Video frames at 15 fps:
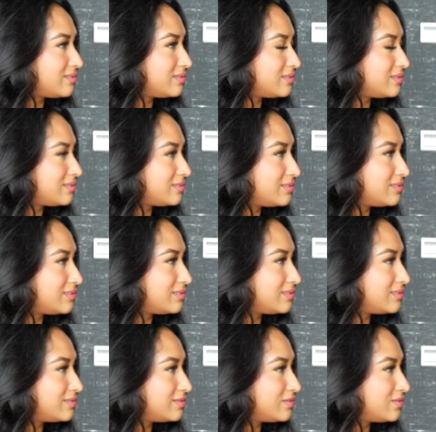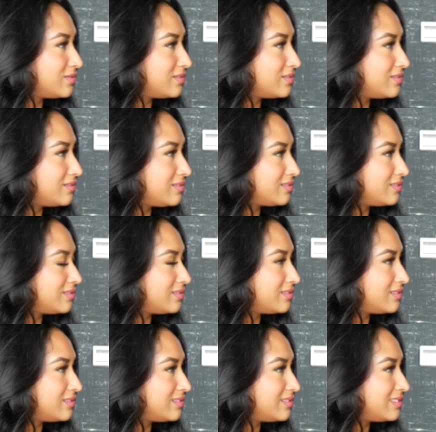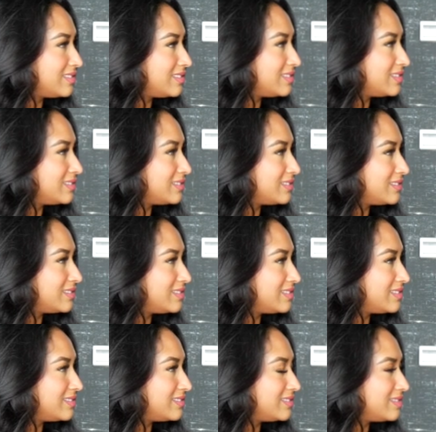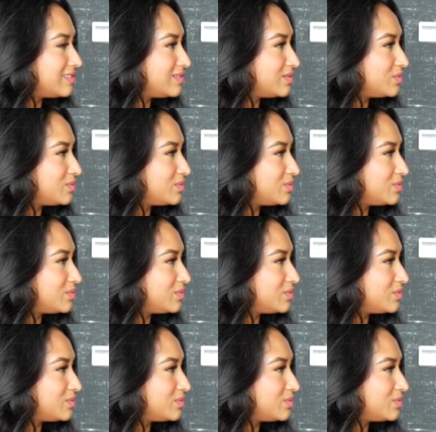(not speaking)